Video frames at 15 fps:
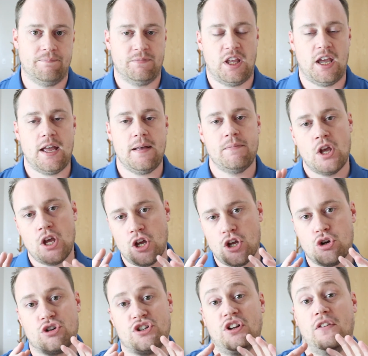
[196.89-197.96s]
Okay,
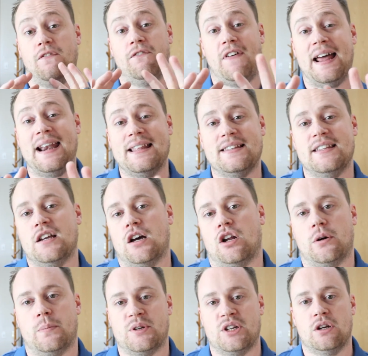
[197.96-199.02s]
you're still financing 100%
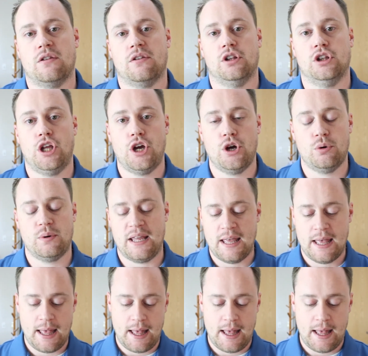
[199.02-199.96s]
of the loan.